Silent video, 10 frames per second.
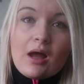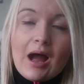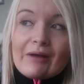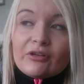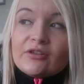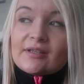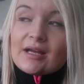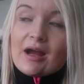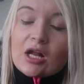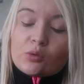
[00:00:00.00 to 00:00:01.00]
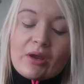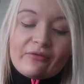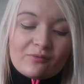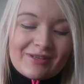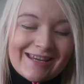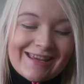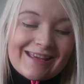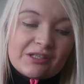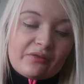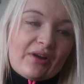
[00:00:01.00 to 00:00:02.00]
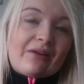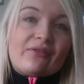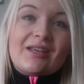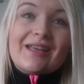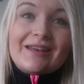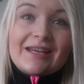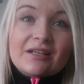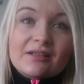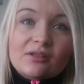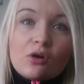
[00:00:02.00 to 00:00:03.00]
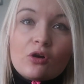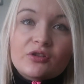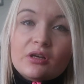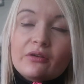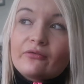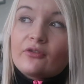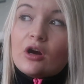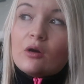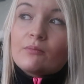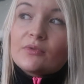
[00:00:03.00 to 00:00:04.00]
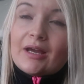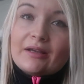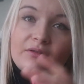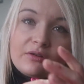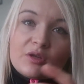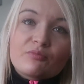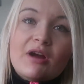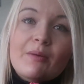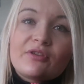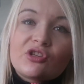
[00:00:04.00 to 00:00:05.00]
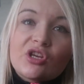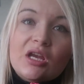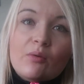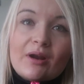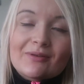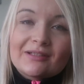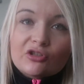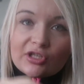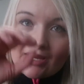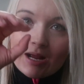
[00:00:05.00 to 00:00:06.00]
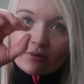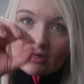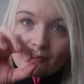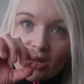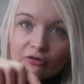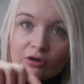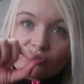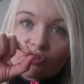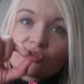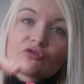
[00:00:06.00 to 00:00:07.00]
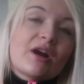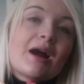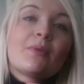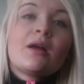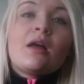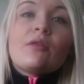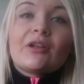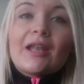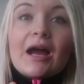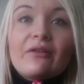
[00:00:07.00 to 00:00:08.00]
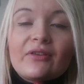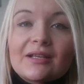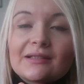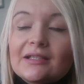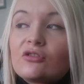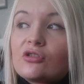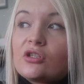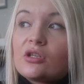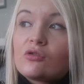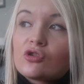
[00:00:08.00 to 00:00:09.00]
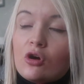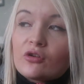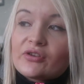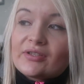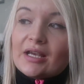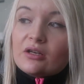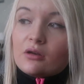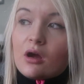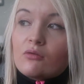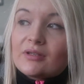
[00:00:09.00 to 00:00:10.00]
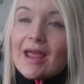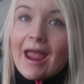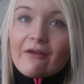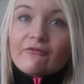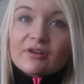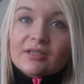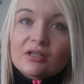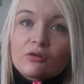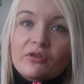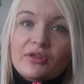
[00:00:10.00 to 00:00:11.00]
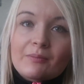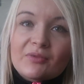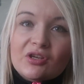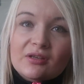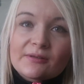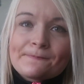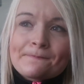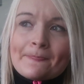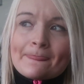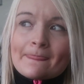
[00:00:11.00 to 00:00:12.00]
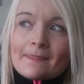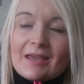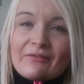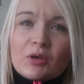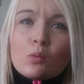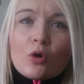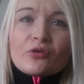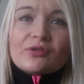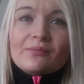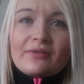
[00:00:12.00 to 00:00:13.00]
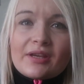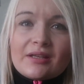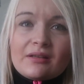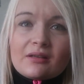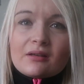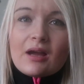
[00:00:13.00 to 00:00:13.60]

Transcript: I've learned this the hard way from years of having an eating disorder, from like doing the prep this year when I was literally counting macros to the gram, that life is literally too short to say no to every single thing, because if you want something,